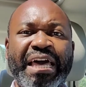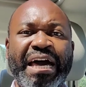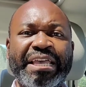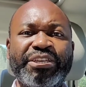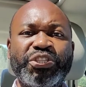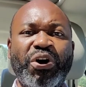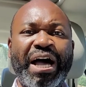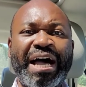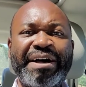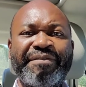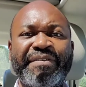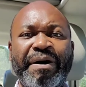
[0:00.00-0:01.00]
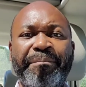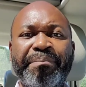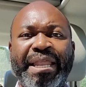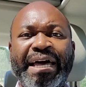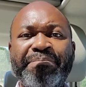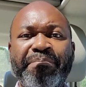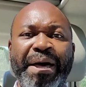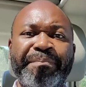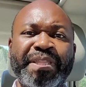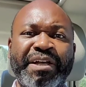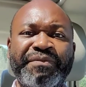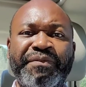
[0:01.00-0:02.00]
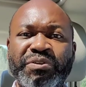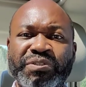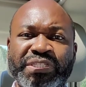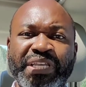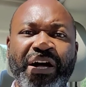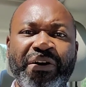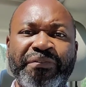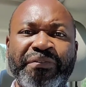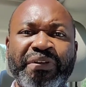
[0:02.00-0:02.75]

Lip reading: and you don't have a plan mapped out for yourself,